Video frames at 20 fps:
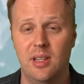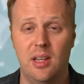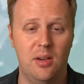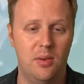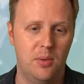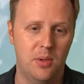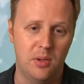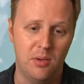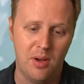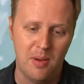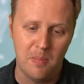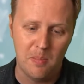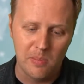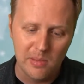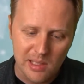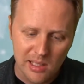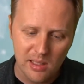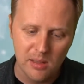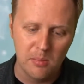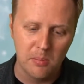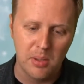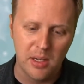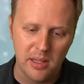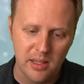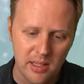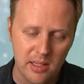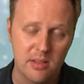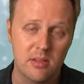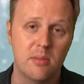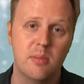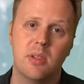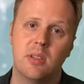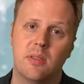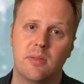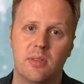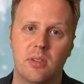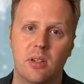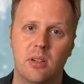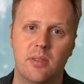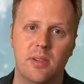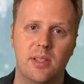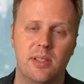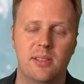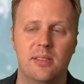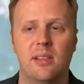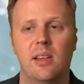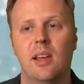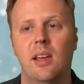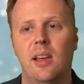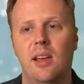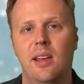Now, what do I mean by the instruments of service?